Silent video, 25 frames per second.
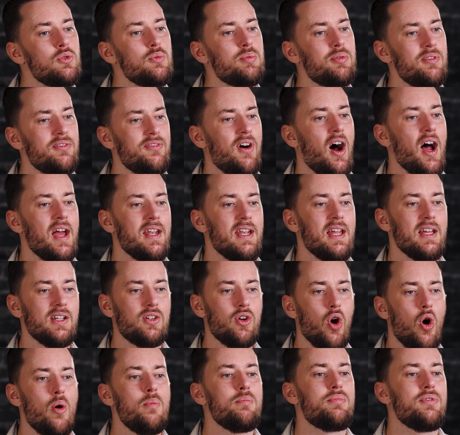will provide a
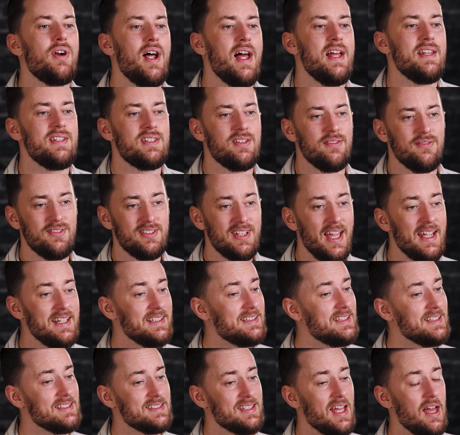comprehensive
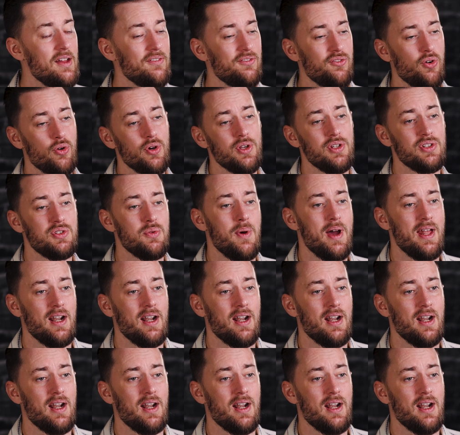data set for you to